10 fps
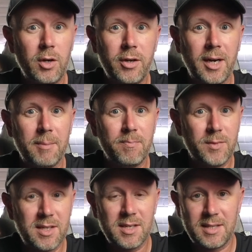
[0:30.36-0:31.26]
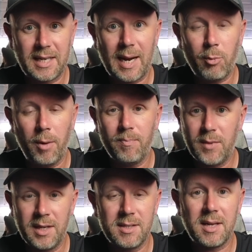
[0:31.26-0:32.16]
what you're looking at. This is the camera.
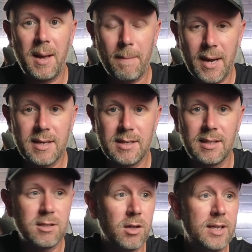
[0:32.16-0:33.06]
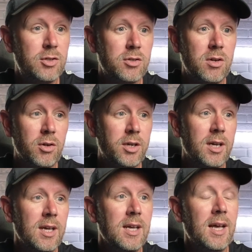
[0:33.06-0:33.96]
It's amazing. So let's just look
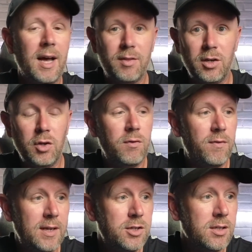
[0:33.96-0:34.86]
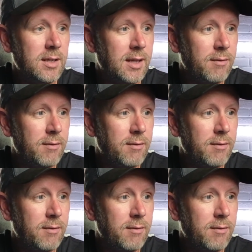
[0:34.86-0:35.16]
at the new feature that